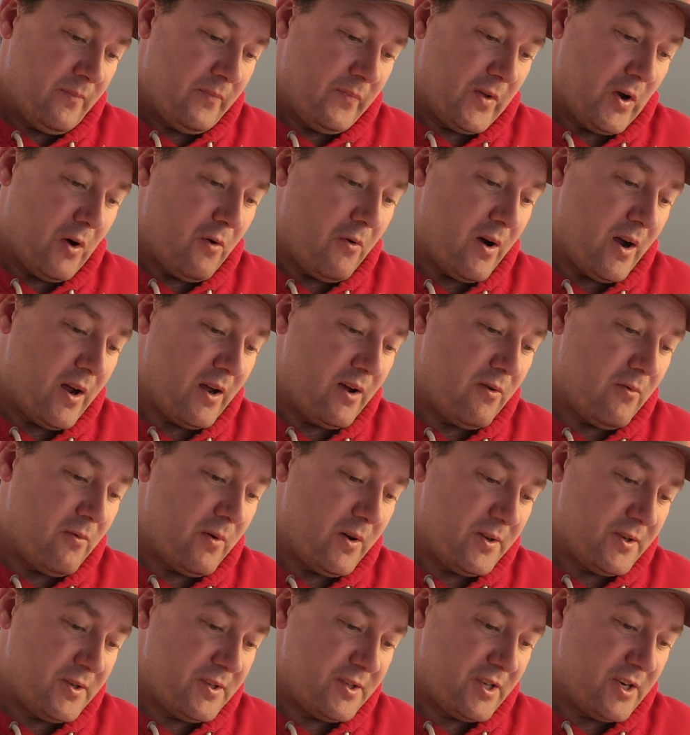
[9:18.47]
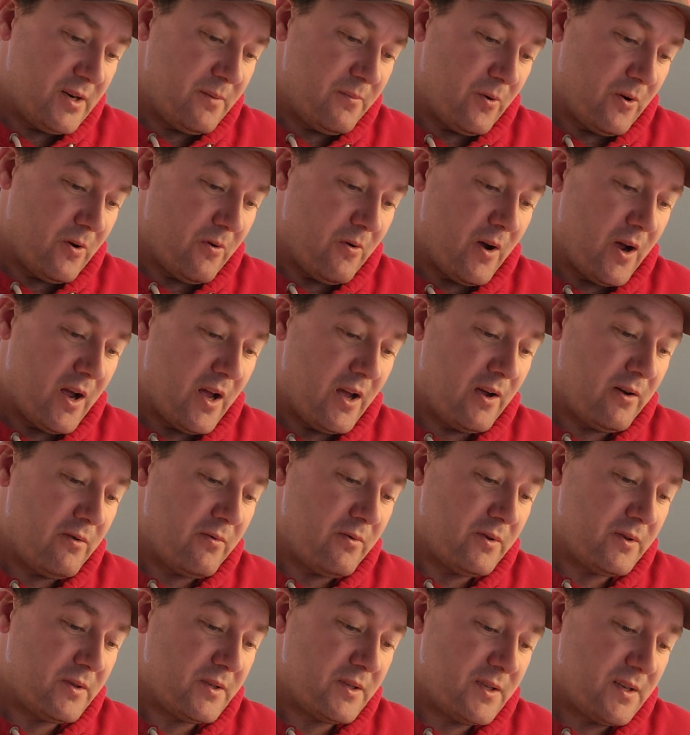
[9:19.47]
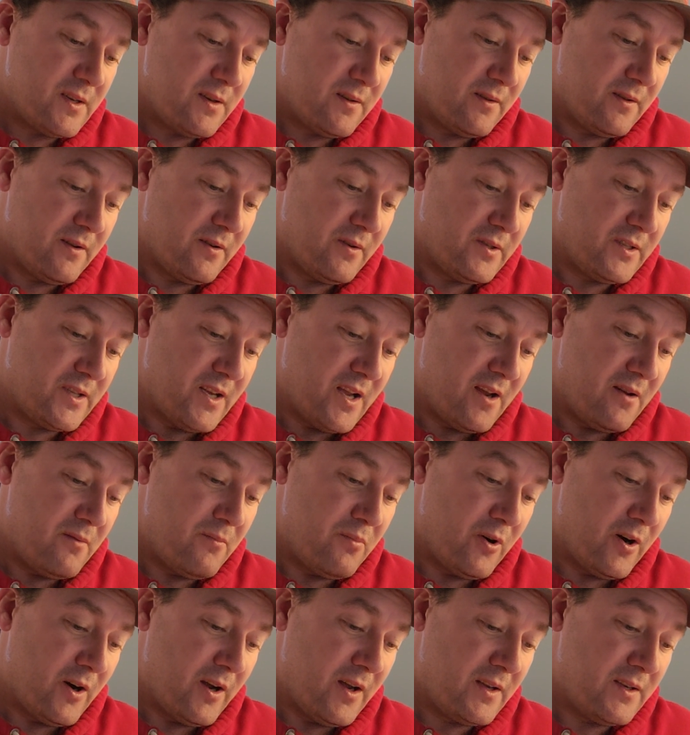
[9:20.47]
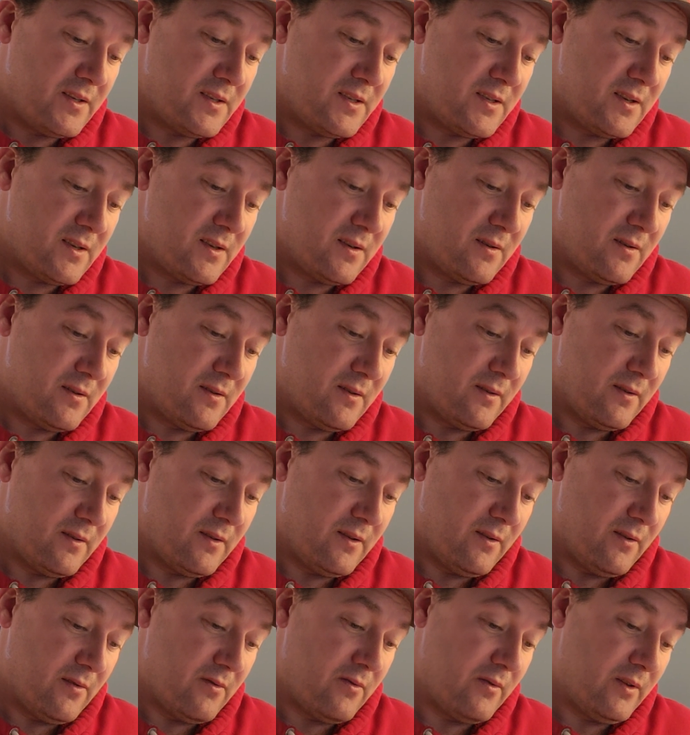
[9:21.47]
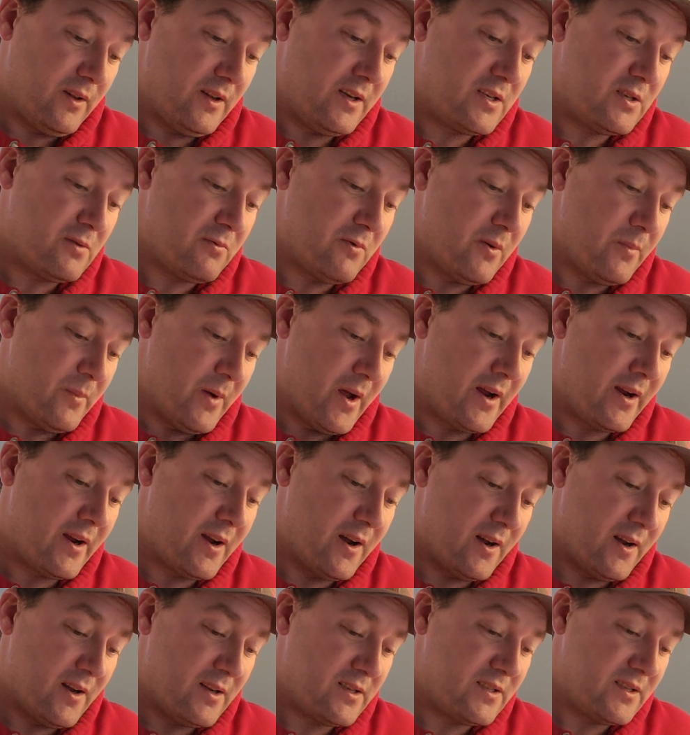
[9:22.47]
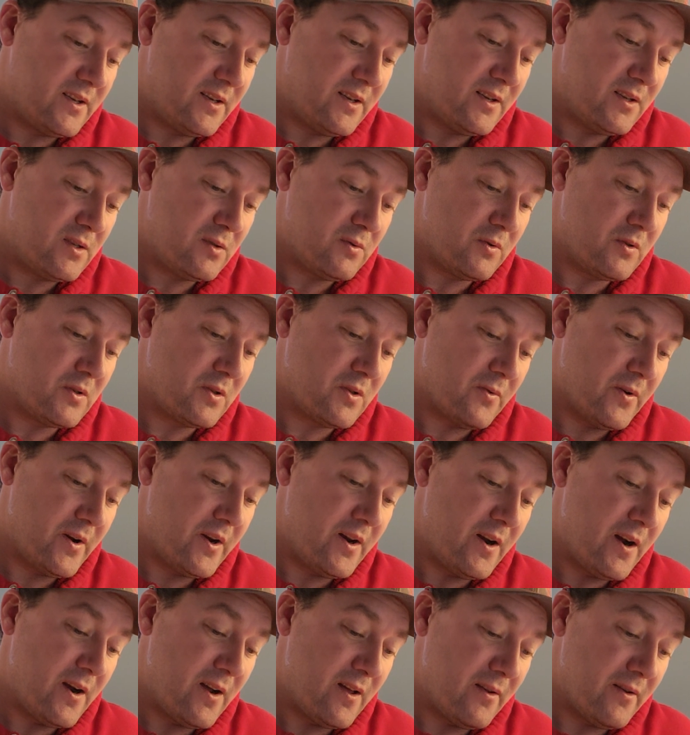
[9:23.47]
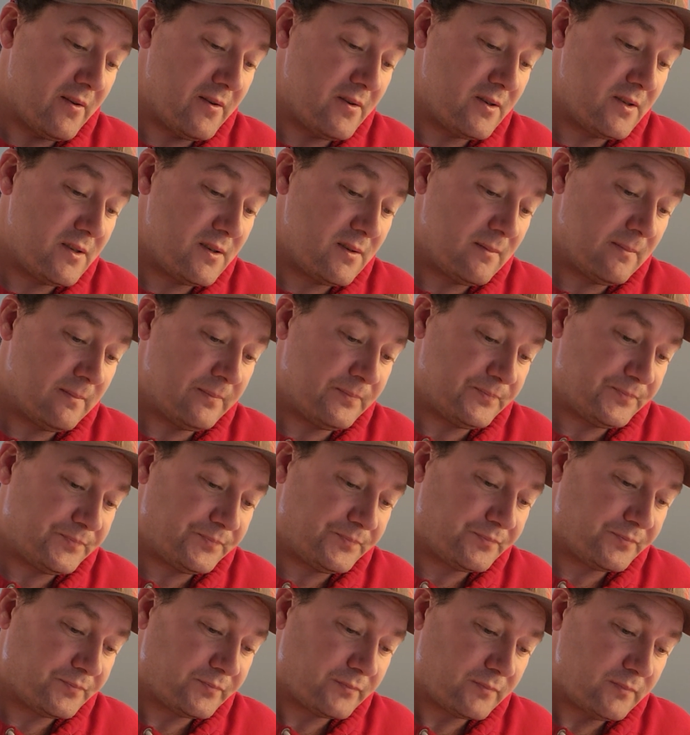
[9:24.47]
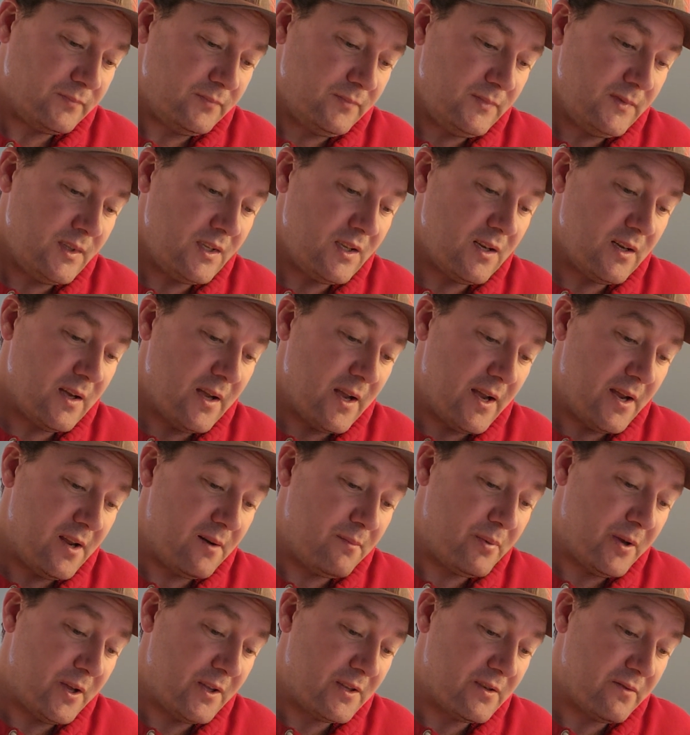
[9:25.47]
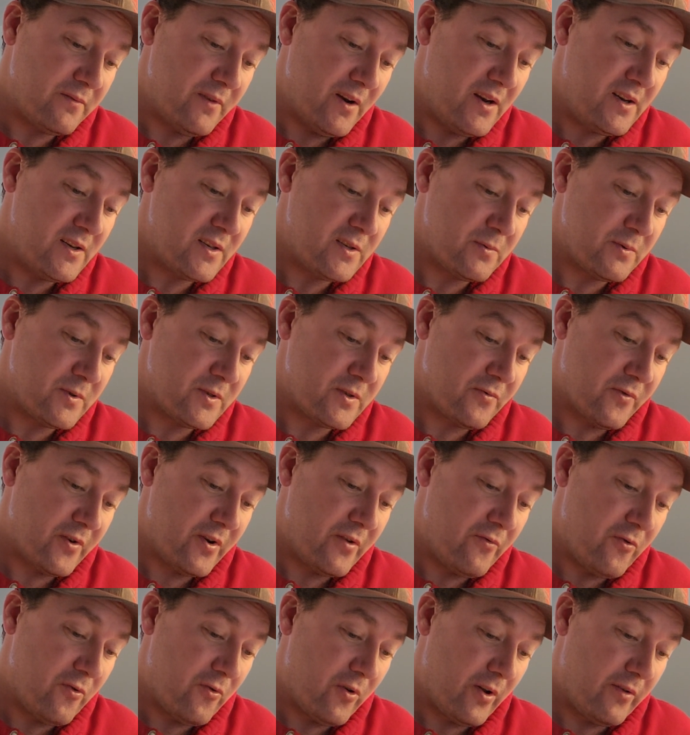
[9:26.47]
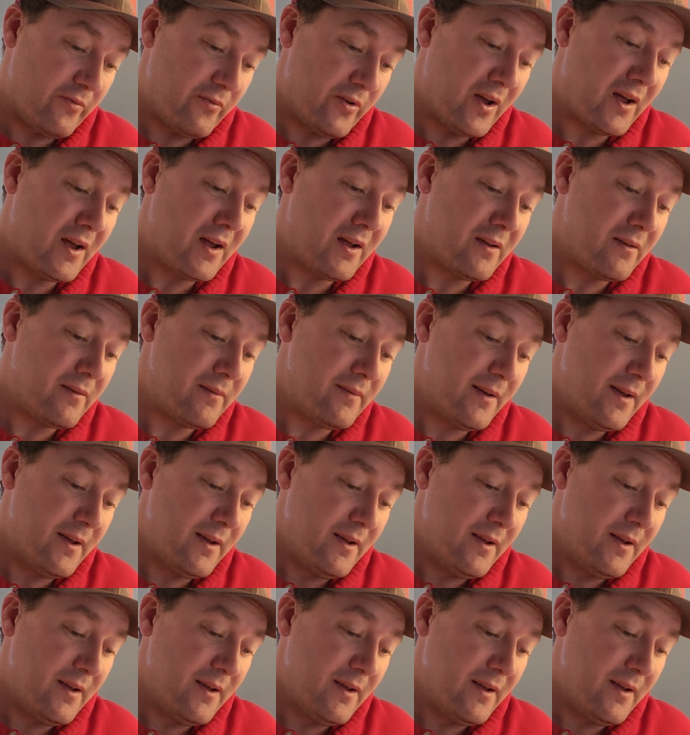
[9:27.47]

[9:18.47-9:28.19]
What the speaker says: Ohio was cheaper. Ohio was, their sign price, or at least what my cost was $3, and Pennsylvania's was $3.45.